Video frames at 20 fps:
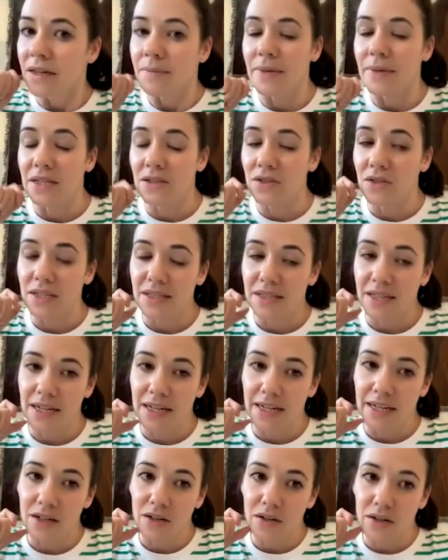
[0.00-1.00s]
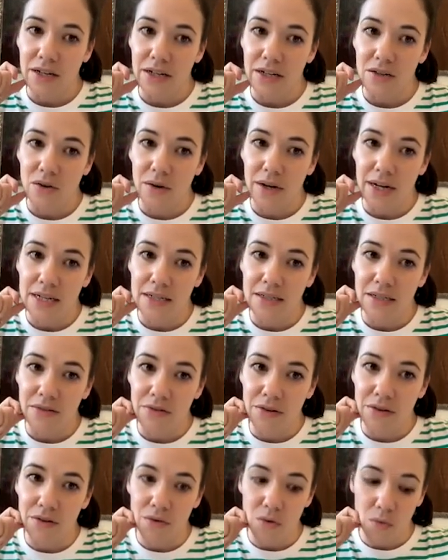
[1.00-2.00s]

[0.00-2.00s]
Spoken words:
But interestingly, in quite a different